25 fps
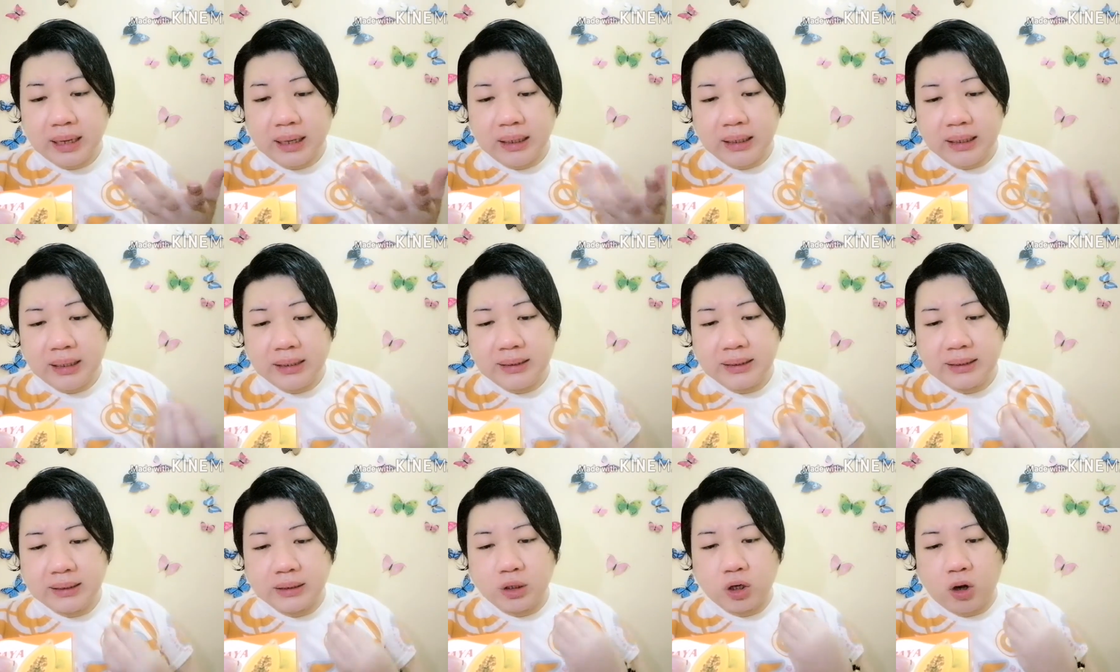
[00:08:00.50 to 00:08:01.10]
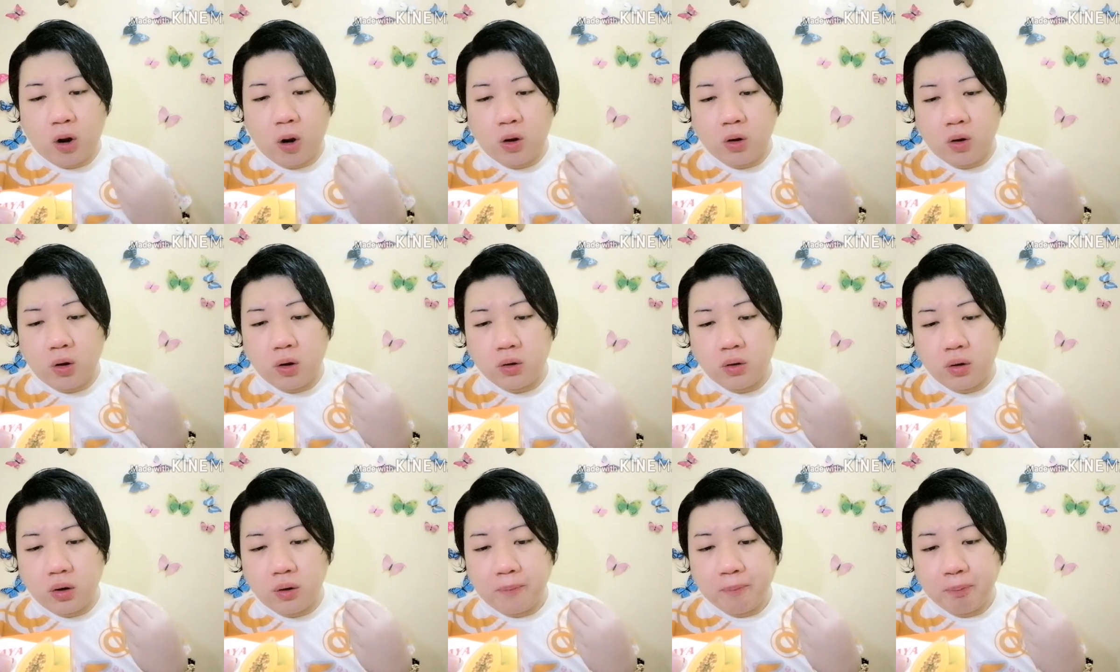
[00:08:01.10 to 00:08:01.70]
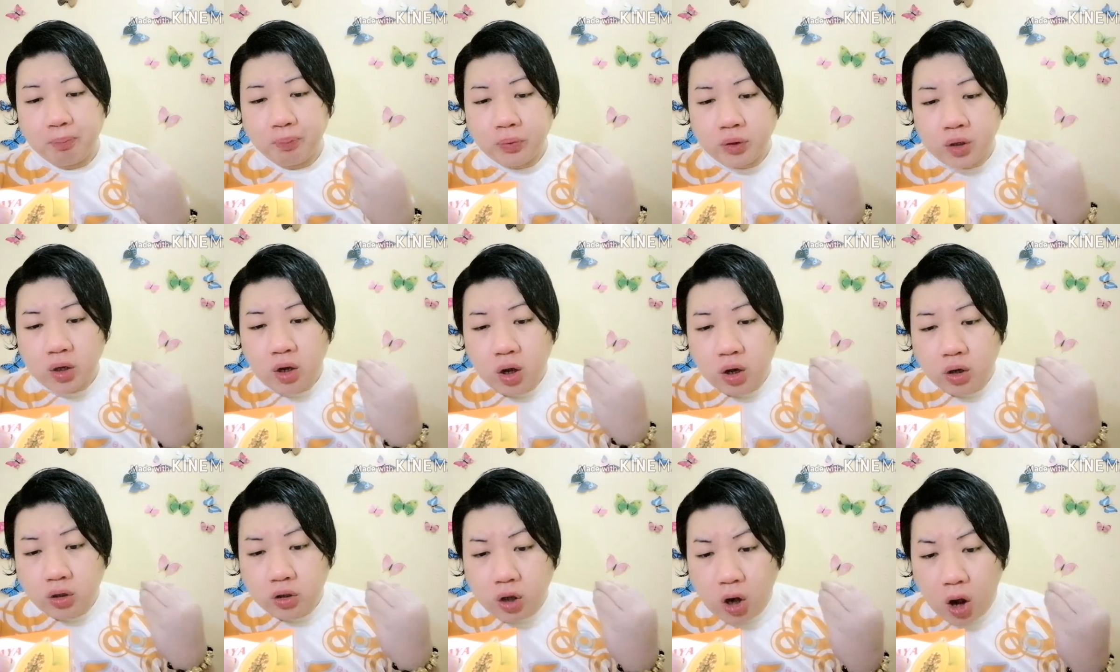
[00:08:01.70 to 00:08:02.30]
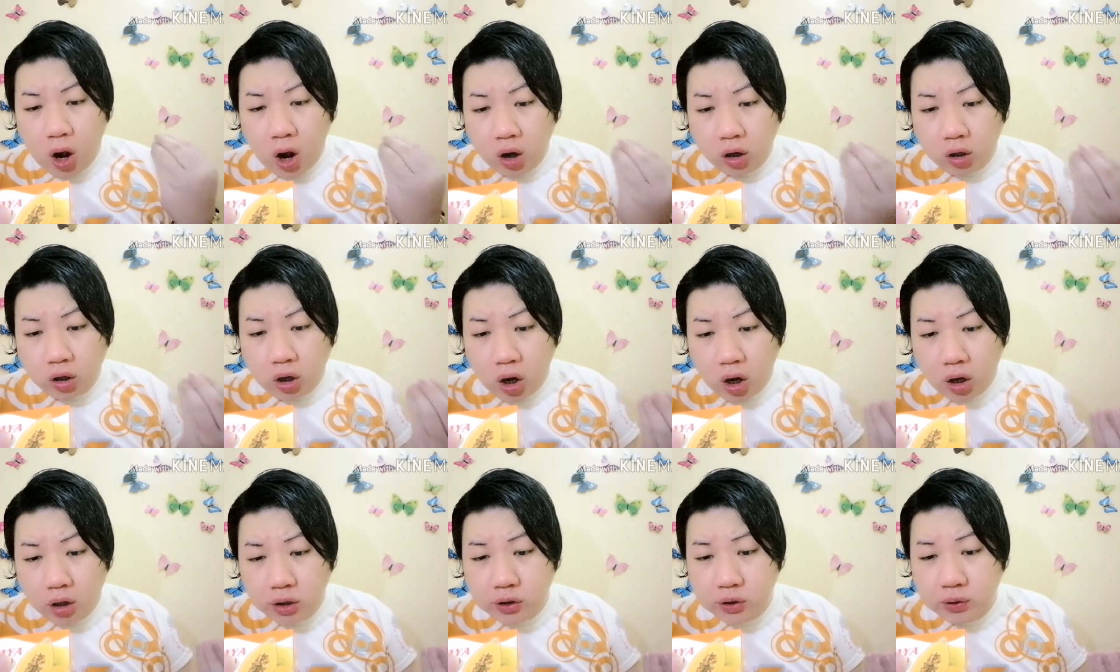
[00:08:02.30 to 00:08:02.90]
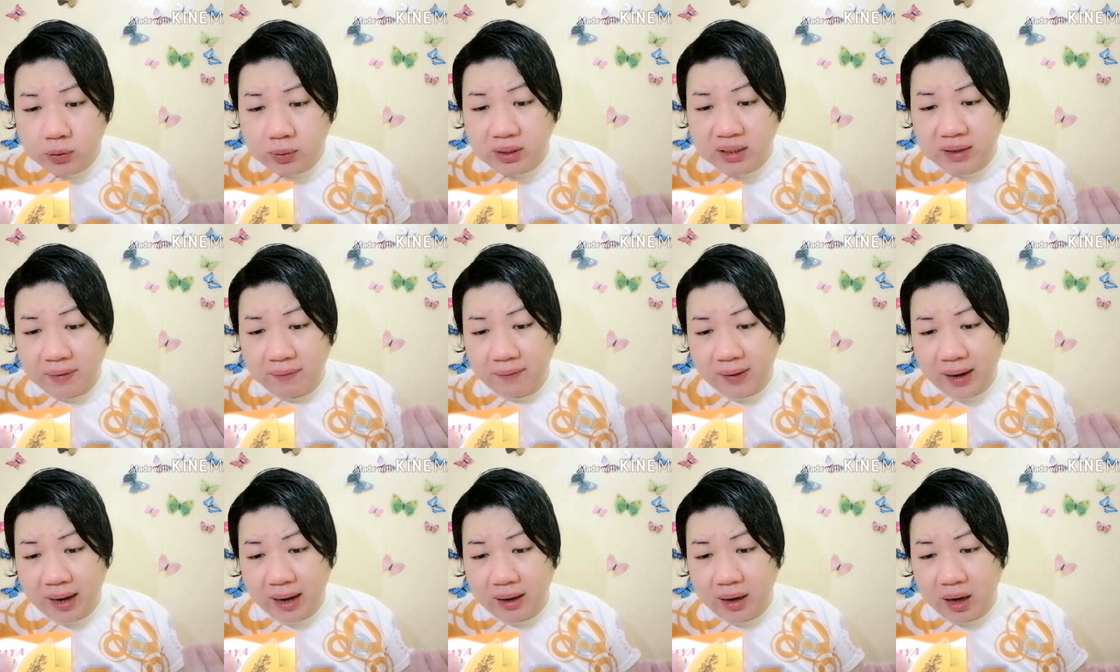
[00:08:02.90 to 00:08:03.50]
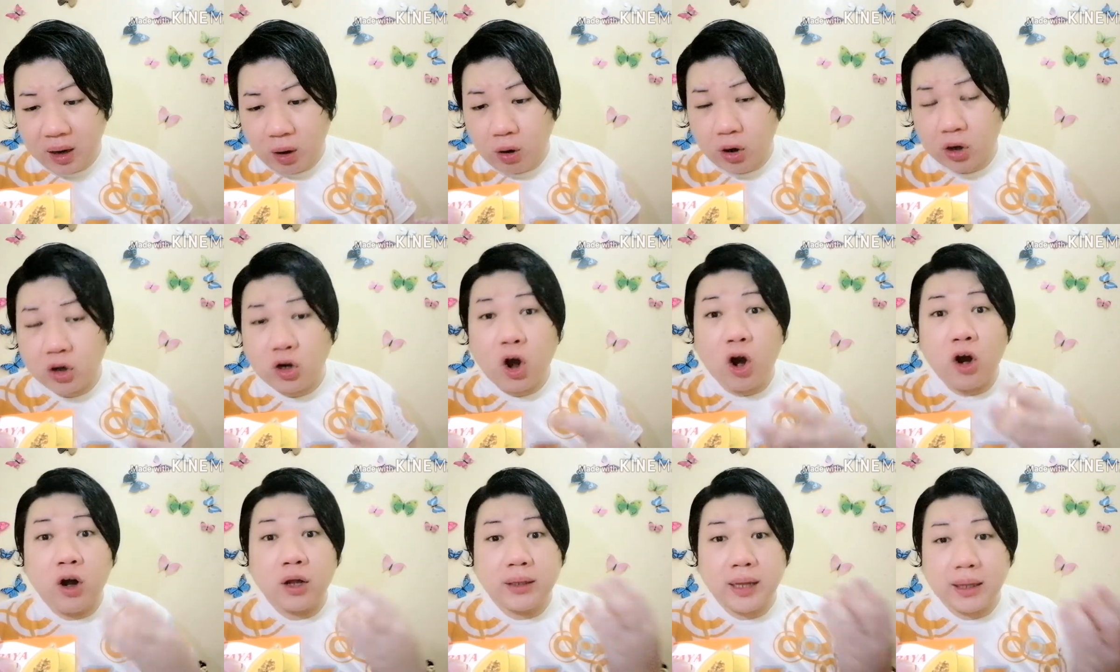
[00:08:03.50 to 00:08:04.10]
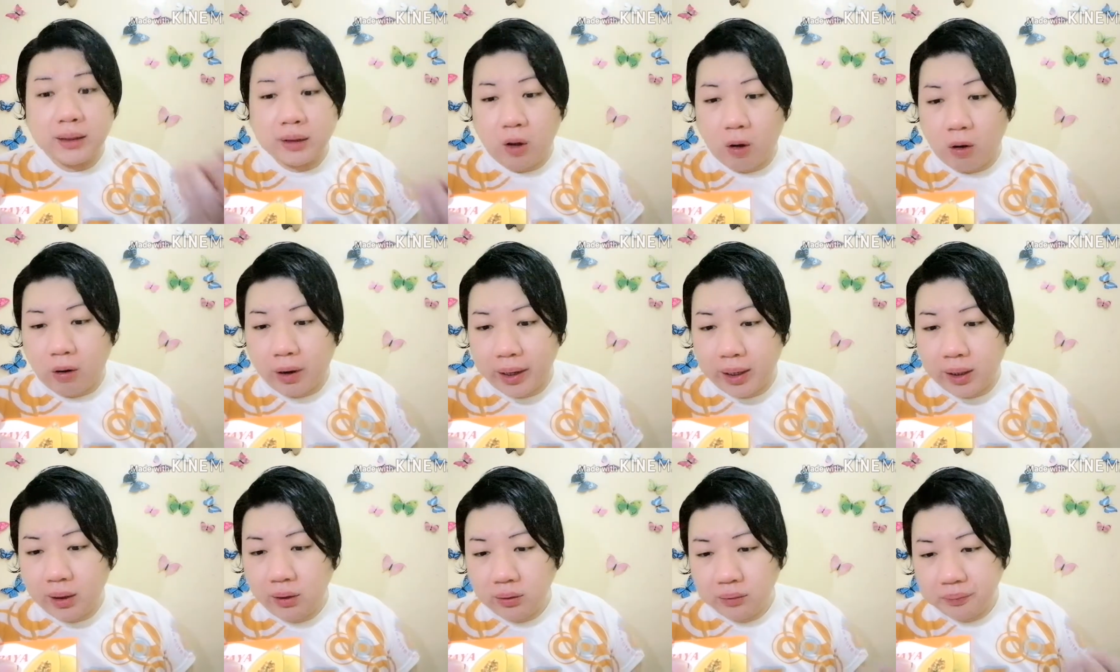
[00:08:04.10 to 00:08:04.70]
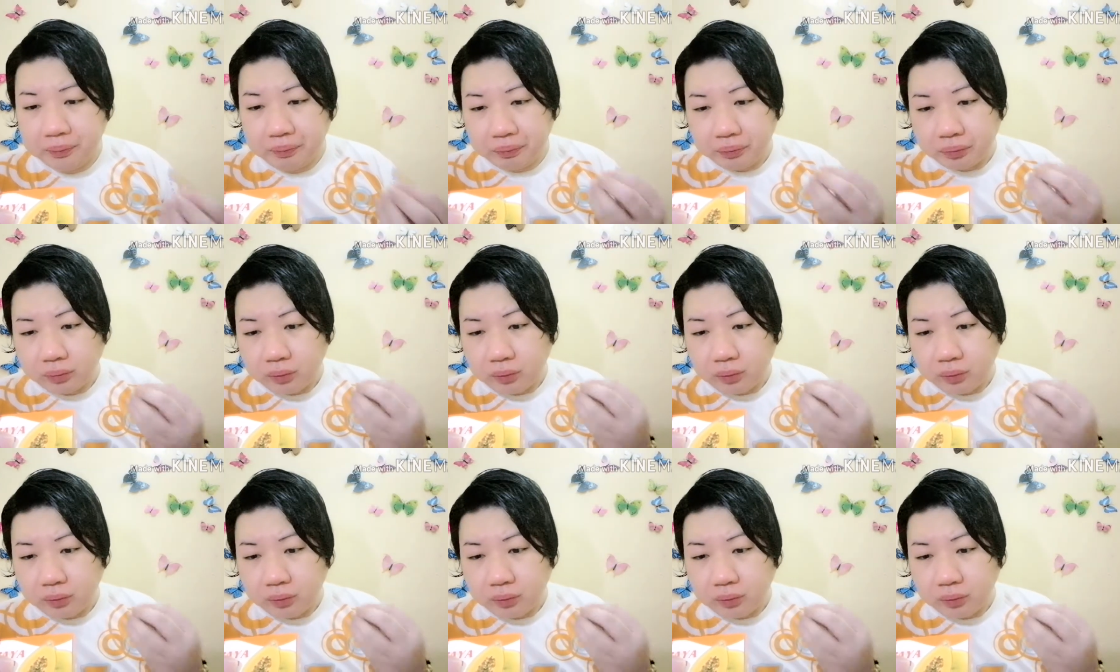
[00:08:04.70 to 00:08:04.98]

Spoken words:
niya is cocos nucifera or coconut oil,